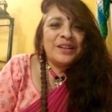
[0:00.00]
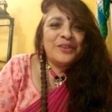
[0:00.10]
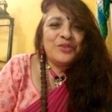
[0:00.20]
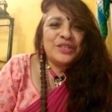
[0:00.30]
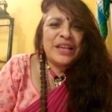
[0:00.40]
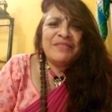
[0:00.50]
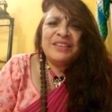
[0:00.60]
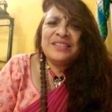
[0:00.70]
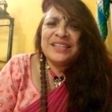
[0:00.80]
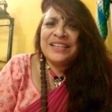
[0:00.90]
It was
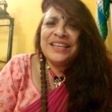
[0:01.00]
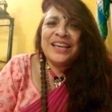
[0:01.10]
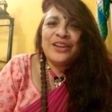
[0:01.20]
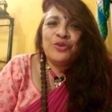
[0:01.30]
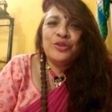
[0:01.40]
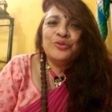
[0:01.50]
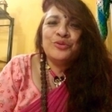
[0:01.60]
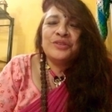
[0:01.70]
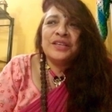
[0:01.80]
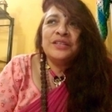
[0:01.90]
having jerry and all
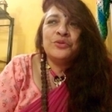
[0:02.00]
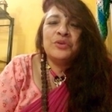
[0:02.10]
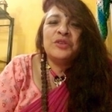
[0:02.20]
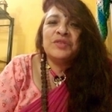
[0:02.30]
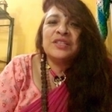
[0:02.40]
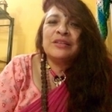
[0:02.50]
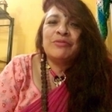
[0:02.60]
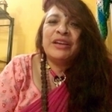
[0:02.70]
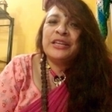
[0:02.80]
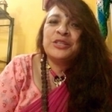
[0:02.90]
those things, so it was
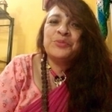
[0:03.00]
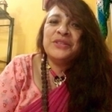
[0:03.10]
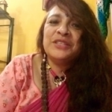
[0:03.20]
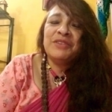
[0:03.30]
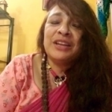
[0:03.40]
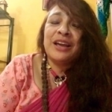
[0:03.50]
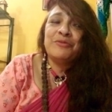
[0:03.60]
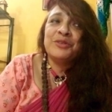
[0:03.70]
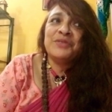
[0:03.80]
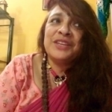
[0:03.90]
quite expensive and I
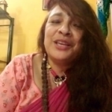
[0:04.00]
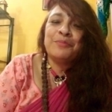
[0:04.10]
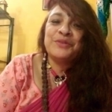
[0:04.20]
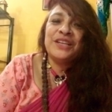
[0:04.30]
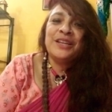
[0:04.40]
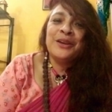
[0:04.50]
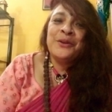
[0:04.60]
was very upset.